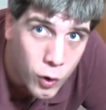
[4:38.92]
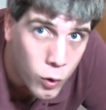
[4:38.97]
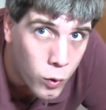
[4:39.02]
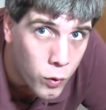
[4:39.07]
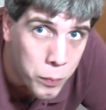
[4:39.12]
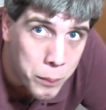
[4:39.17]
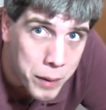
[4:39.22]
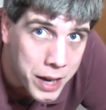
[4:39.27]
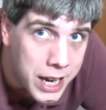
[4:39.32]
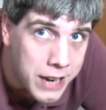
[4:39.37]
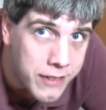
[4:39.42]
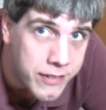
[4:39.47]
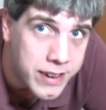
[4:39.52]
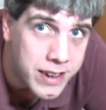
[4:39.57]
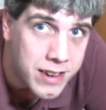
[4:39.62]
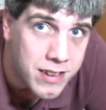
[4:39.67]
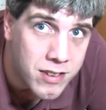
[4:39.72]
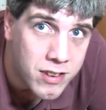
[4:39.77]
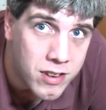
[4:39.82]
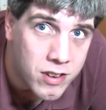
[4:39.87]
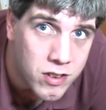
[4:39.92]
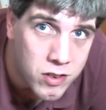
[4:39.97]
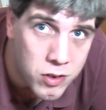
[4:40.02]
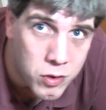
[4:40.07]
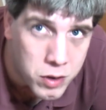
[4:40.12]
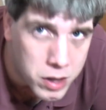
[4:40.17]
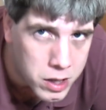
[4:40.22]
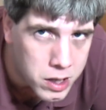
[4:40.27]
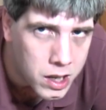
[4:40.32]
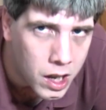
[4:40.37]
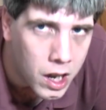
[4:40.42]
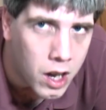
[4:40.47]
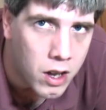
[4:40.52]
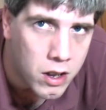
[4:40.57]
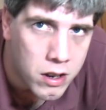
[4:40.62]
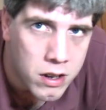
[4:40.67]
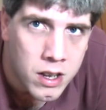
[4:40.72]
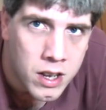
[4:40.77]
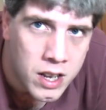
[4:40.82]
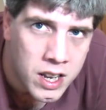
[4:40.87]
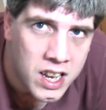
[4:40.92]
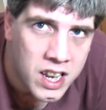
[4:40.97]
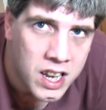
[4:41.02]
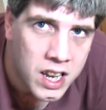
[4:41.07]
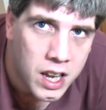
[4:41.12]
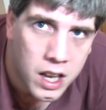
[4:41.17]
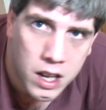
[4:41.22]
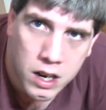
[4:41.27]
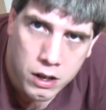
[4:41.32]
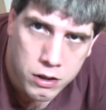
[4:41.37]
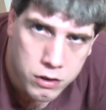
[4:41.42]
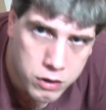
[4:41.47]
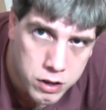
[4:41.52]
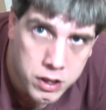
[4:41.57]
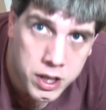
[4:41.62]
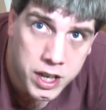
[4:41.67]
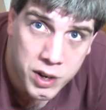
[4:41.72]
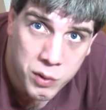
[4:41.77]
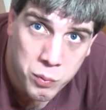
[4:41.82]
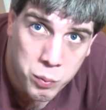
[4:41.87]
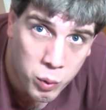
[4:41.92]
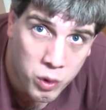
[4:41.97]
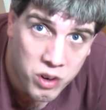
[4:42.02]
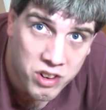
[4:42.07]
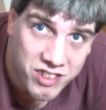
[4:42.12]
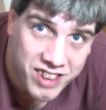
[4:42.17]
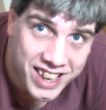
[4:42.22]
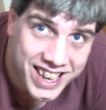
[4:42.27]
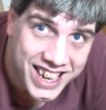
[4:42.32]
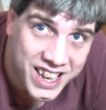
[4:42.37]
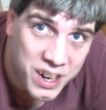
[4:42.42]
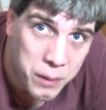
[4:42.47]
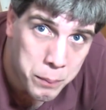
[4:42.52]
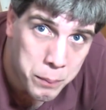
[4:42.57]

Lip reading: know all the bearings, because you can't, and I didn't want to take it